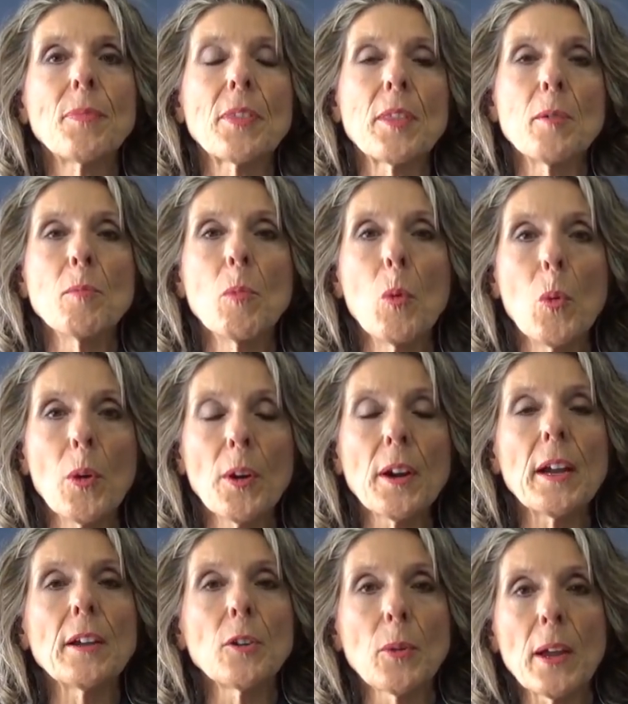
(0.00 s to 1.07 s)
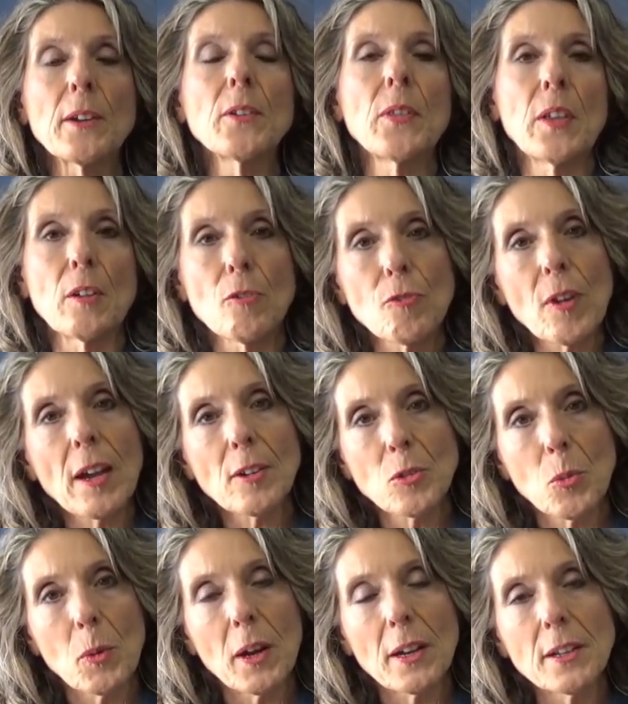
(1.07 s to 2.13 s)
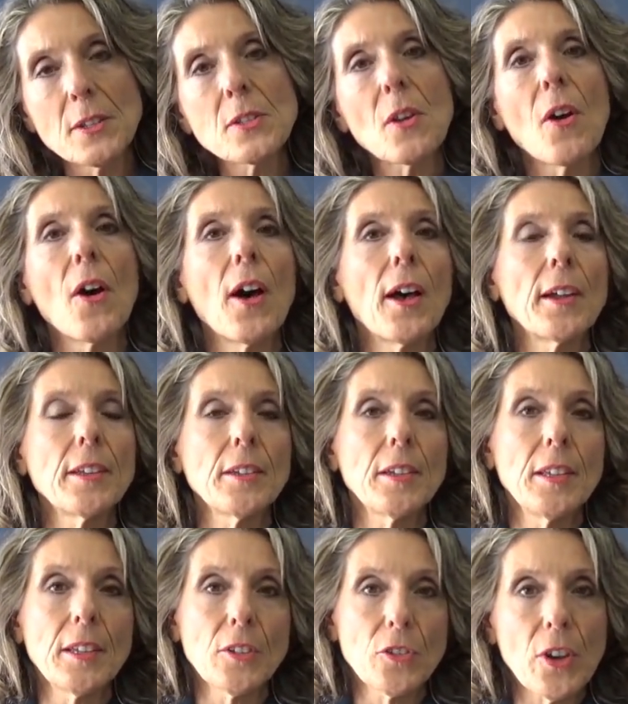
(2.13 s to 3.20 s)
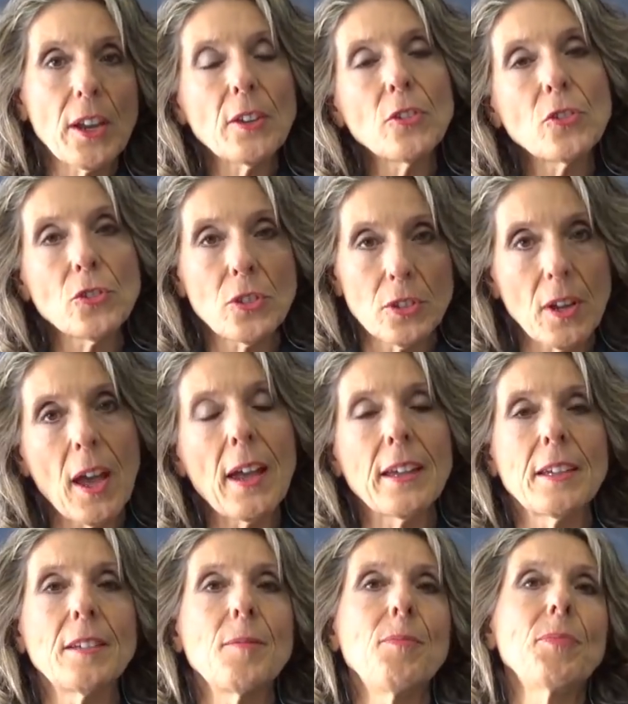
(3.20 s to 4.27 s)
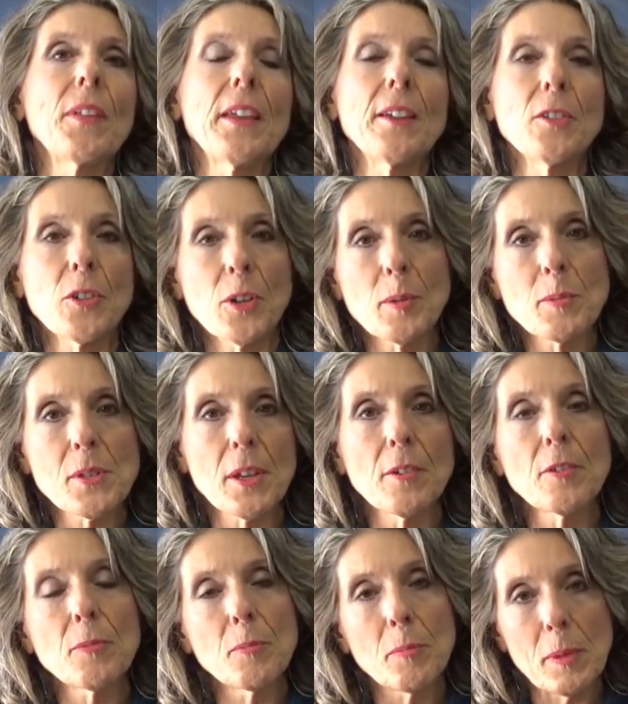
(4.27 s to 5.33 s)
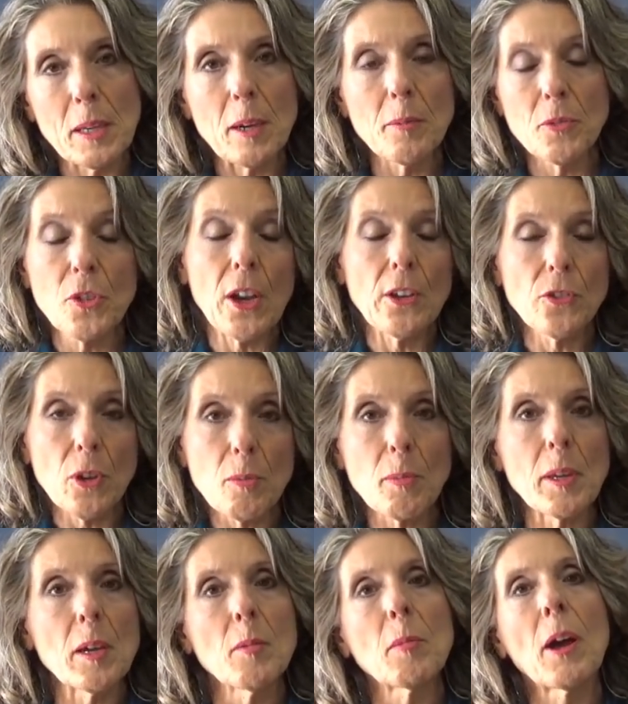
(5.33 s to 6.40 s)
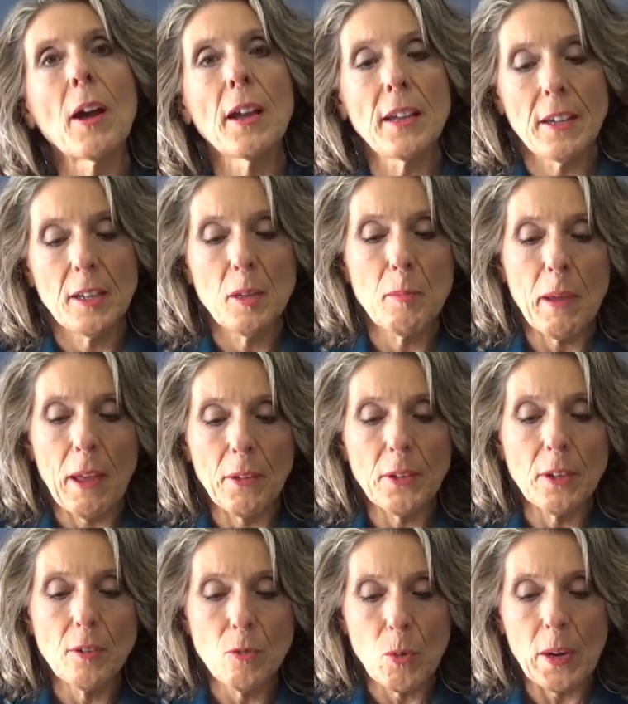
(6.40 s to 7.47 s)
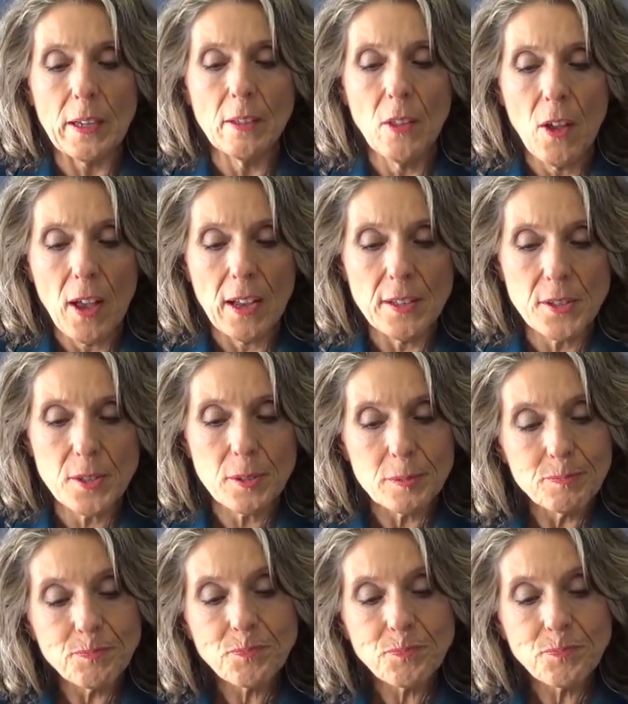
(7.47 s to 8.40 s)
the more and greater the effect was on changed diet in terms of BM, change in BMI and amount of weight loss.